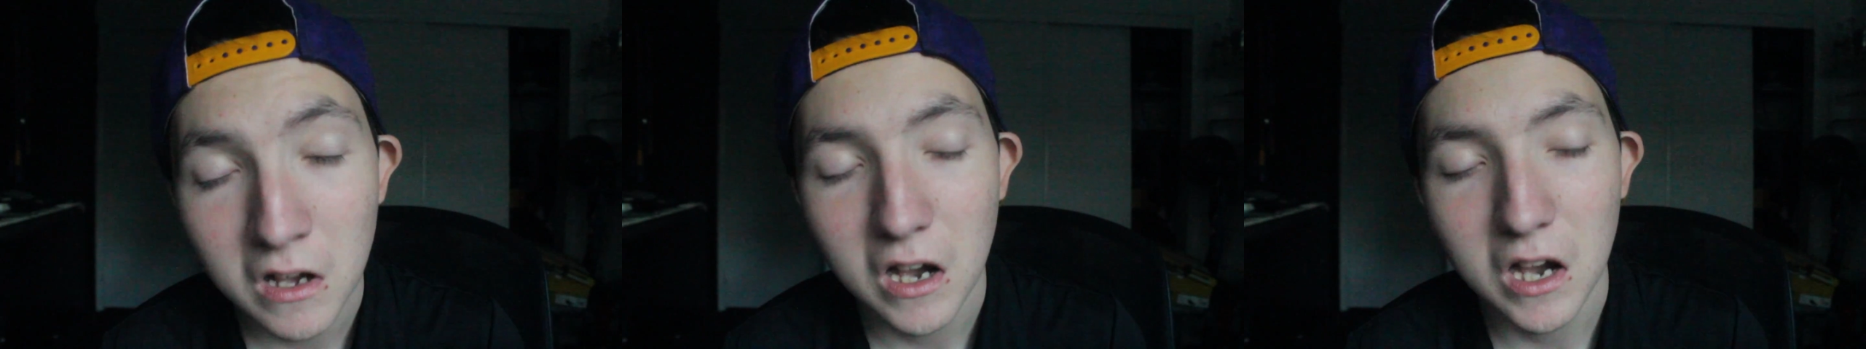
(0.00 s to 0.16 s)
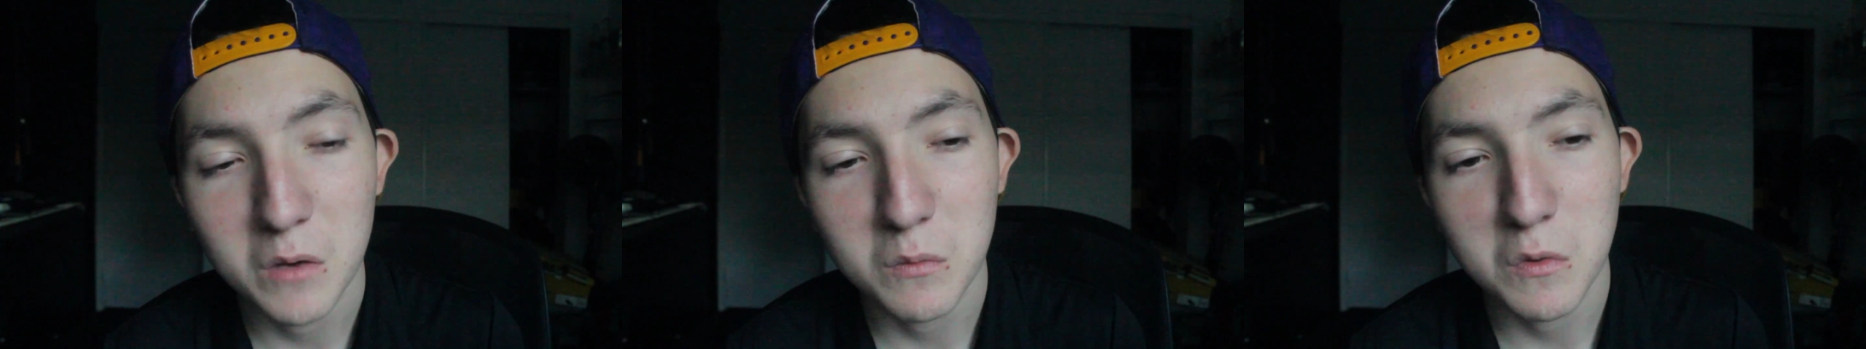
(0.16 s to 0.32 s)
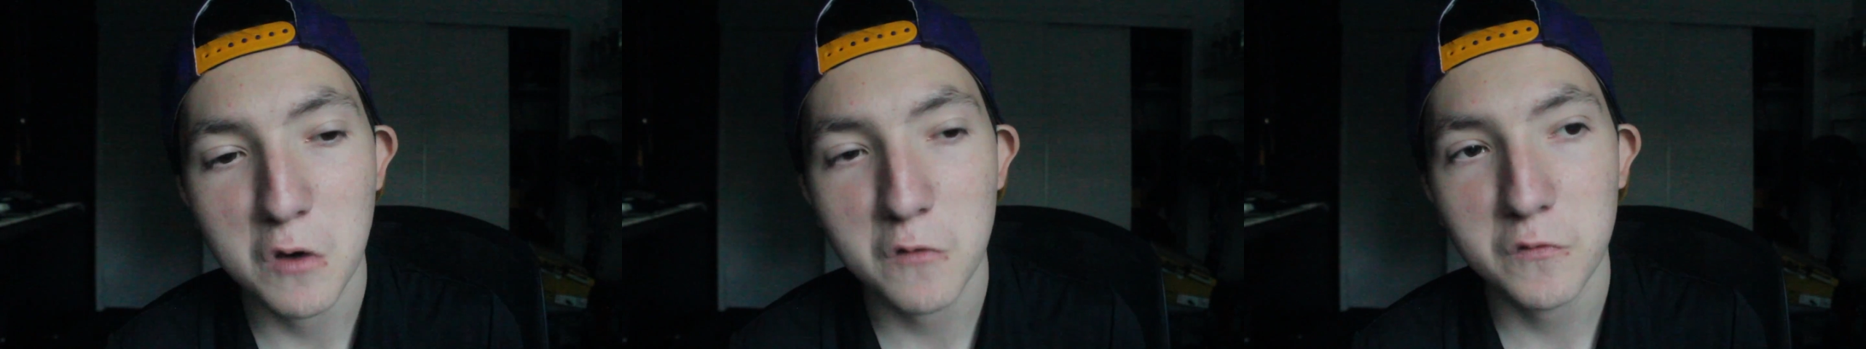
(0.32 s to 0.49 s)

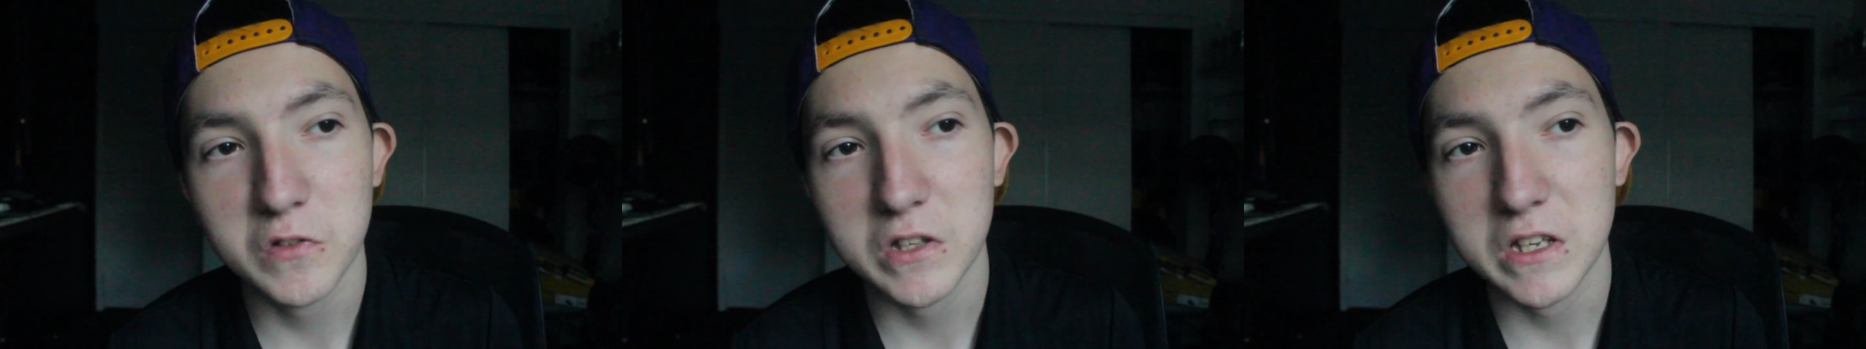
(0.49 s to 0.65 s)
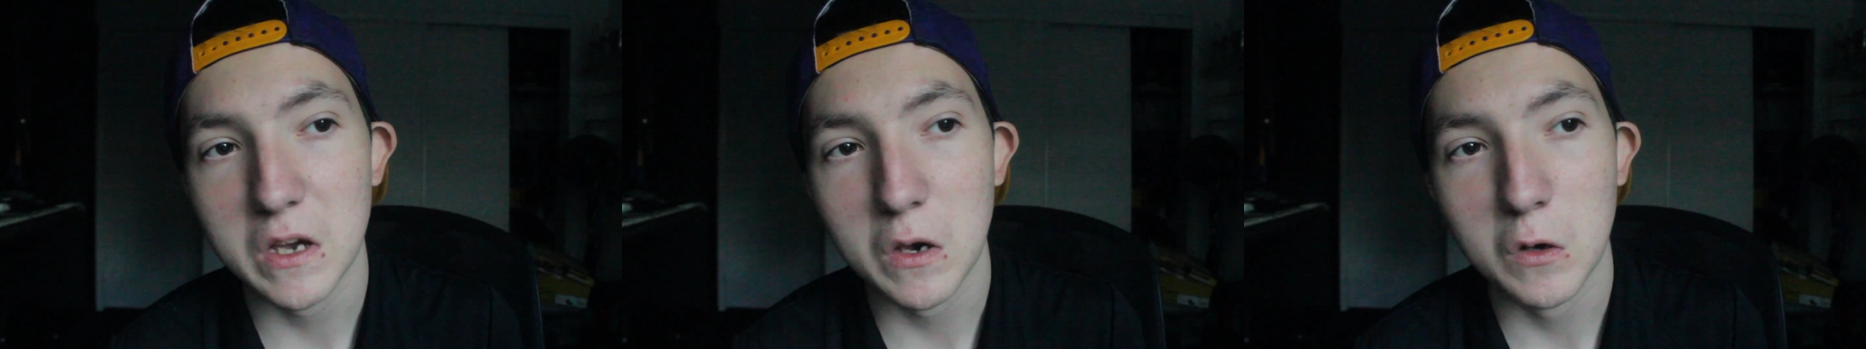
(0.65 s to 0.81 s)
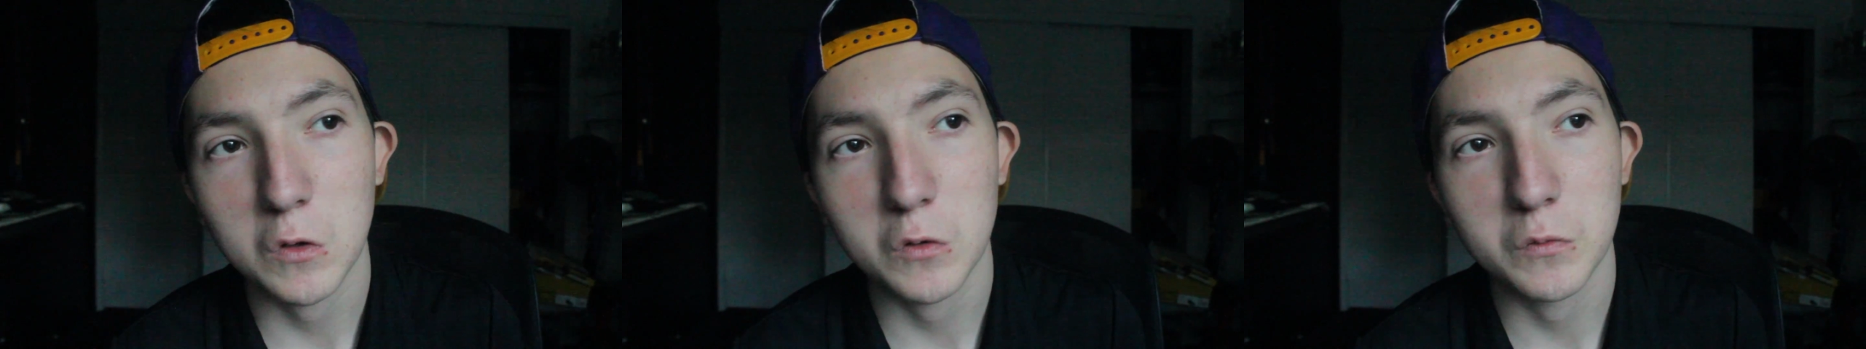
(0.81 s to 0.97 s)
Um, hopefully
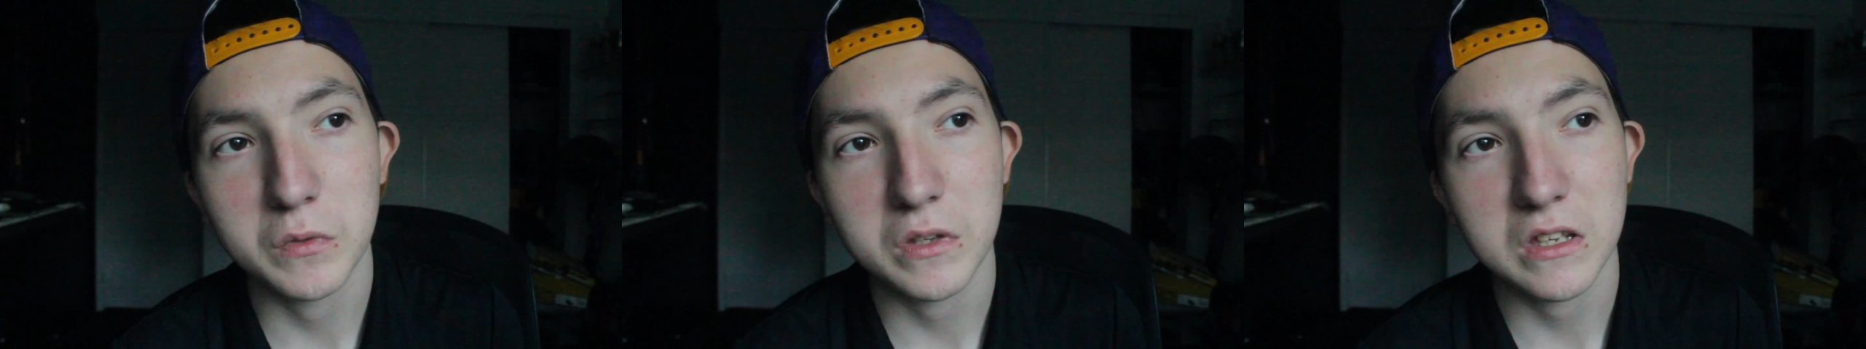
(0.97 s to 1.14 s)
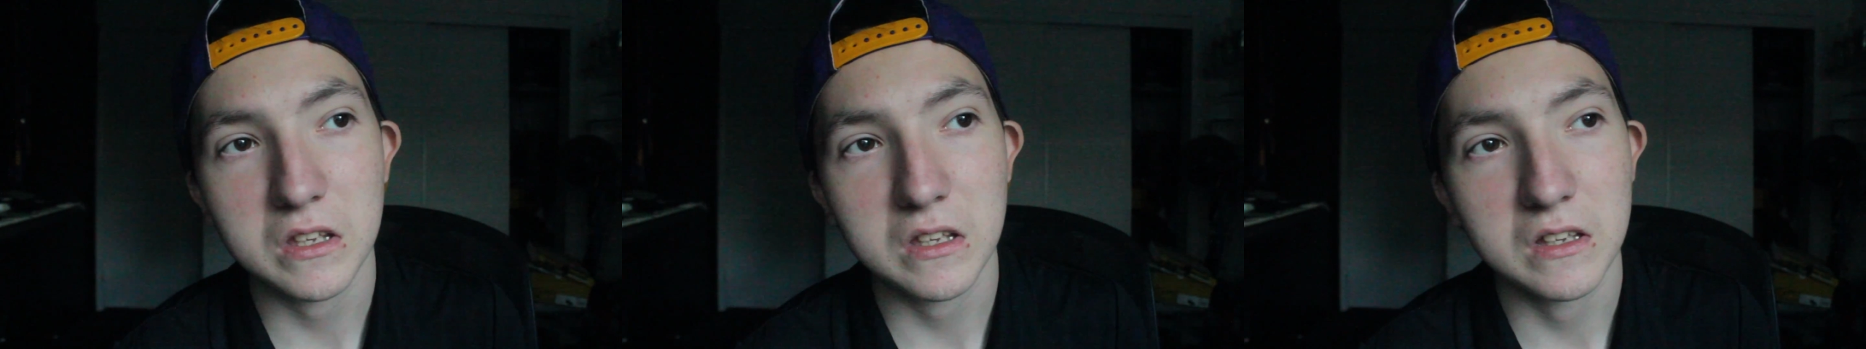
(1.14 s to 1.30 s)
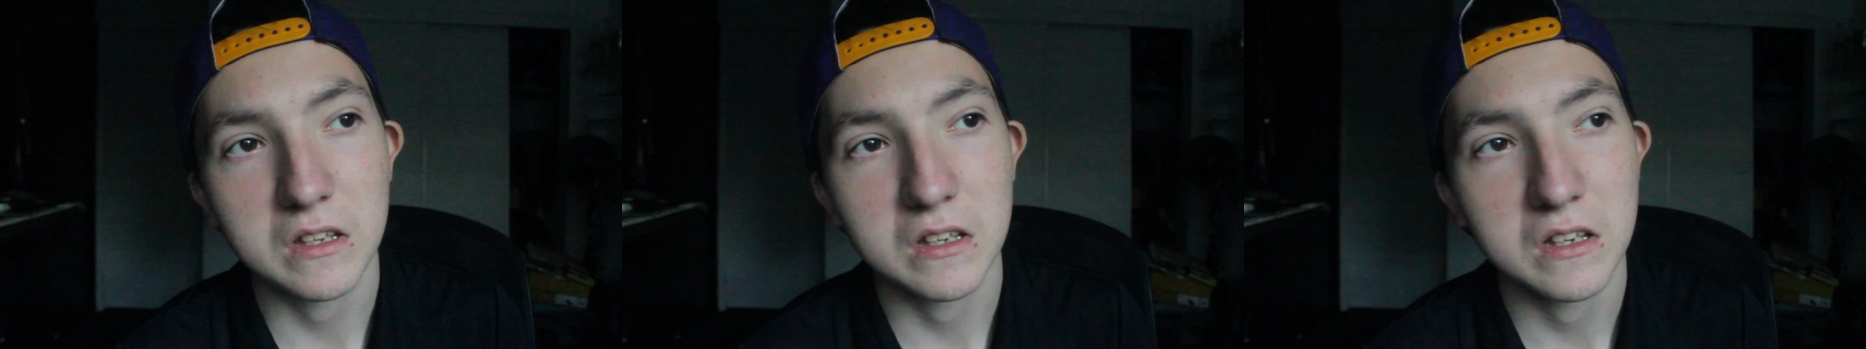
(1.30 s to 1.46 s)
I will
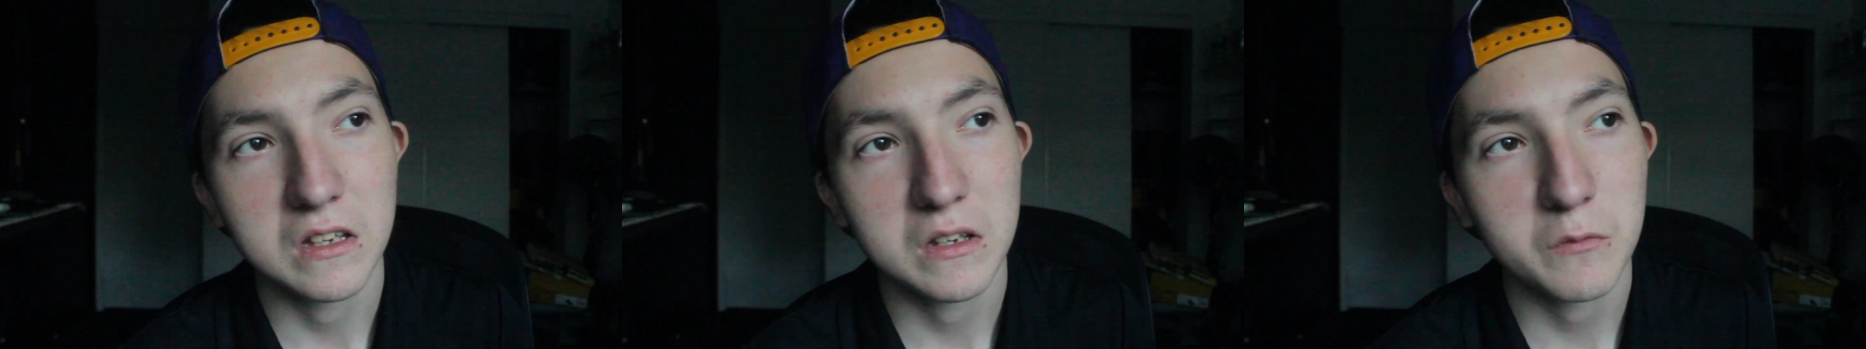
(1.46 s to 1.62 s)
be